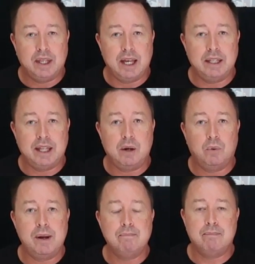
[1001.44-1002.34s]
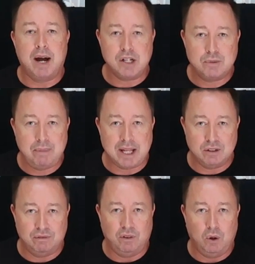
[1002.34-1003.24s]
they were in much
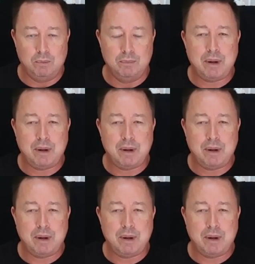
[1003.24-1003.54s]
better form.